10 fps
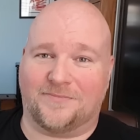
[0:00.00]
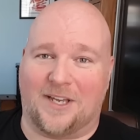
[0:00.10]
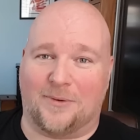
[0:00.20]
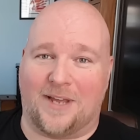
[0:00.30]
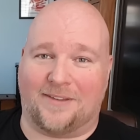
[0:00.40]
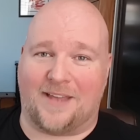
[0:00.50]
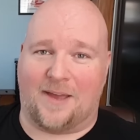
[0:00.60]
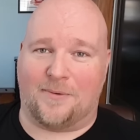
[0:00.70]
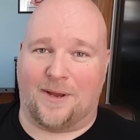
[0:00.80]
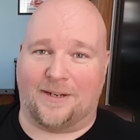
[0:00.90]
No, not
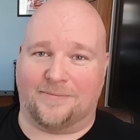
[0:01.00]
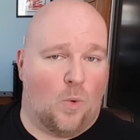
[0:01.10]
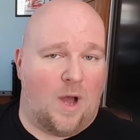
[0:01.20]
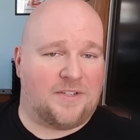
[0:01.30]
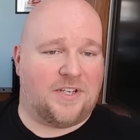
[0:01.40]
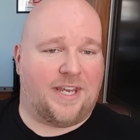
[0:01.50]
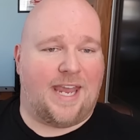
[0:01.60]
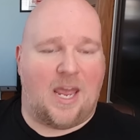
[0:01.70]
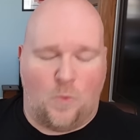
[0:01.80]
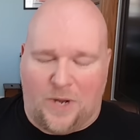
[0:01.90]
that way. So once
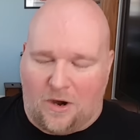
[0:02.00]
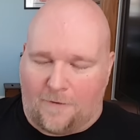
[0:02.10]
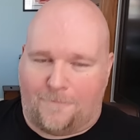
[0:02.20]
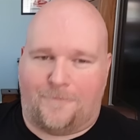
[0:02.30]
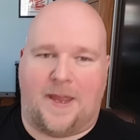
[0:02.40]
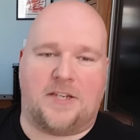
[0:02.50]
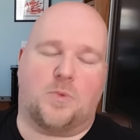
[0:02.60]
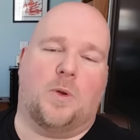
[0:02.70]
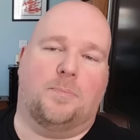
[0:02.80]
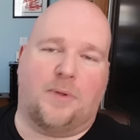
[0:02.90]
again, we are
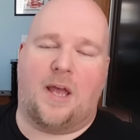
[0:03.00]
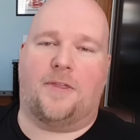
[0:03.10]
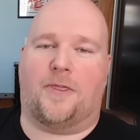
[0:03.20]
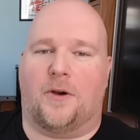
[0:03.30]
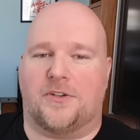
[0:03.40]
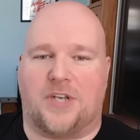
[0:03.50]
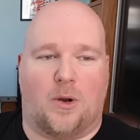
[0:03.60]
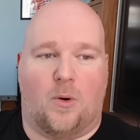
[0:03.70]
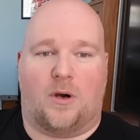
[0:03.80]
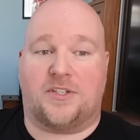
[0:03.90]
faced with bloodthirsty
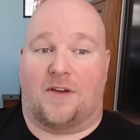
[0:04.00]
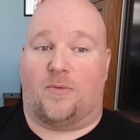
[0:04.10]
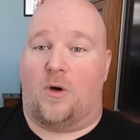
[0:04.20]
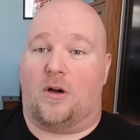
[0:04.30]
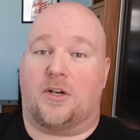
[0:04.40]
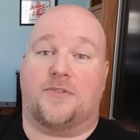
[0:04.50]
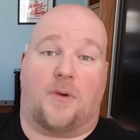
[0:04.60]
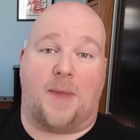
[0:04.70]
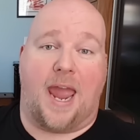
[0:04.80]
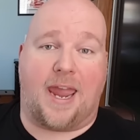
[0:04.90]
hordes of walkers
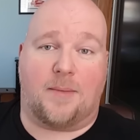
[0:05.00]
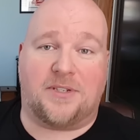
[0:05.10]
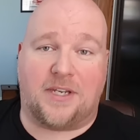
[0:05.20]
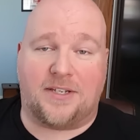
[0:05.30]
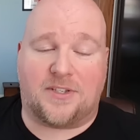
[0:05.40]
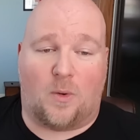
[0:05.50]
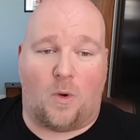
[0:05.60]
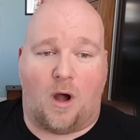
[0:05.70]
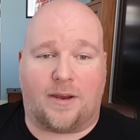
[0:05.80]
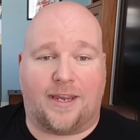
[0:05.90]
from AMC's The
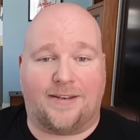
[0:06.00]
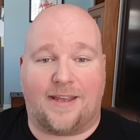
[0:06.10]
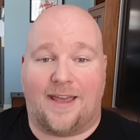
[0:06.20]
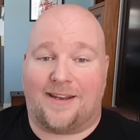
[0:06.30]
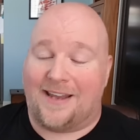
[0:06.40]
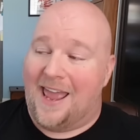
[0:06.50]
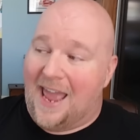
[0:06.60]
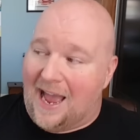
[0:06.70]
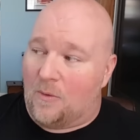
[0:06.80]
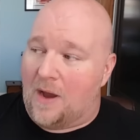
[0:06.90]
Walking Dead. And
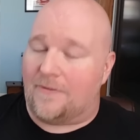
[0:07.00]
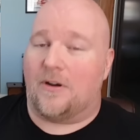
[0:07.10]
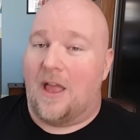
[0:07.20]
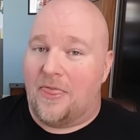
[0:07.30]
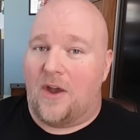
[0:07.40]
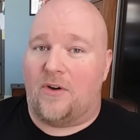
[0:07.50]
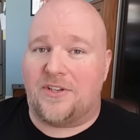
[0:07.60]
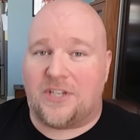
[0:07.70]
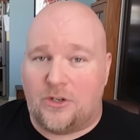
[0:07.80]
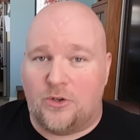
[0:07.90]
however, there
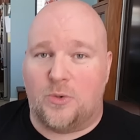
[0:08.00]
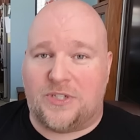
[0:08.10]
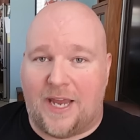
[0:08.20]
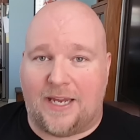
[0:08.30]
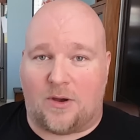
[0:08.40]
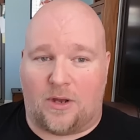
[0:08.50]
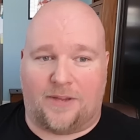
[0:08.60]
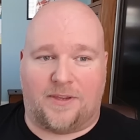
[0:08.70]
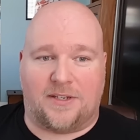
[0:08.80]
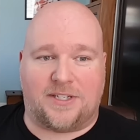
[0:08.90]
is a new take on
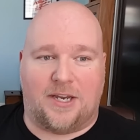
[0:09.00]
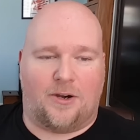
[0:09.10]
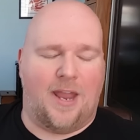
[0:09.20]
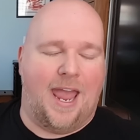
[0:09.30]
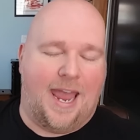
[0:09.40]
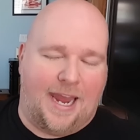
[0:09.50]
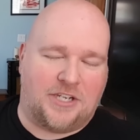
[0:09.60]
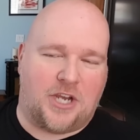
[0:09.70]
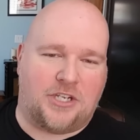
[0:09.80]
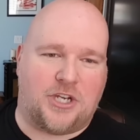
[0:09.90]
it this year.
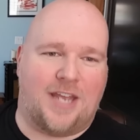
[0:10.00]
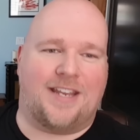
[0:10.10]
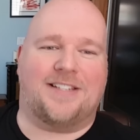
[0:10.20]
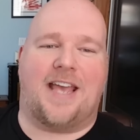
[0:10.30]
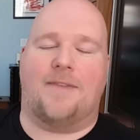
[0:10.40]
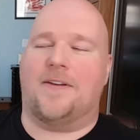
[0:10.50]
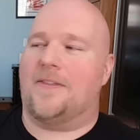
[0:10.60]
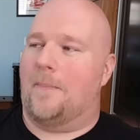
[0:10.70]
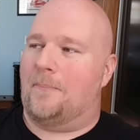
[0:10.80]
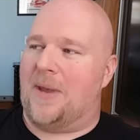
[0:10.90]
HHN is
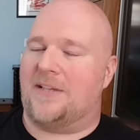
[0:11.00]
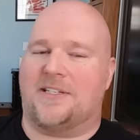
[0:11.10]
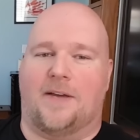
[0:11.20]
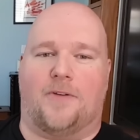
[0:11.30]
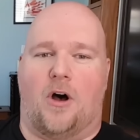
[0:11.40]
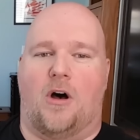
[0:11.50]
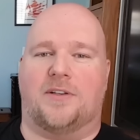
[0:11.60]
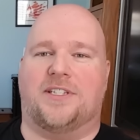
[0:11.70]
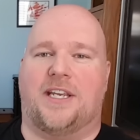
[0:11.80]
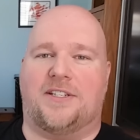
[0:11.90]
having the best of
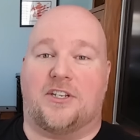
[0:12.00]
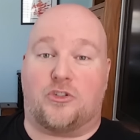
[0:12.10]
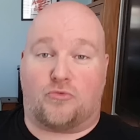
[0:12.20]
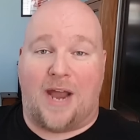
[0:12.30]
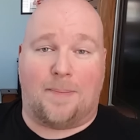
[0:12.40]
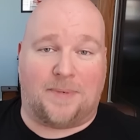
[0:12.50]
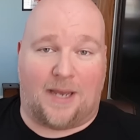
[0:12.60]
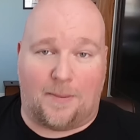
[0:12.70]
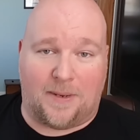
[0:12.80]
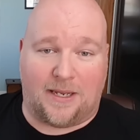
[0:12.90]
all seasons wrapped
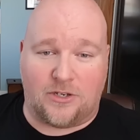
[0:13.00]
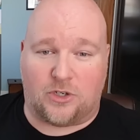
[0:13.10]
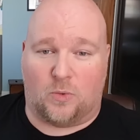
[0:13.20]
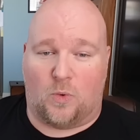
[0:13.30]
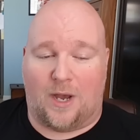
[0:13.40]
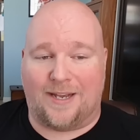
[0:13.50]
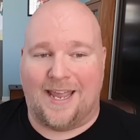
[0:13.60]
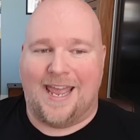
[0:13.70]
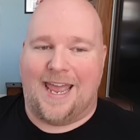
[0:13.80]
up into one.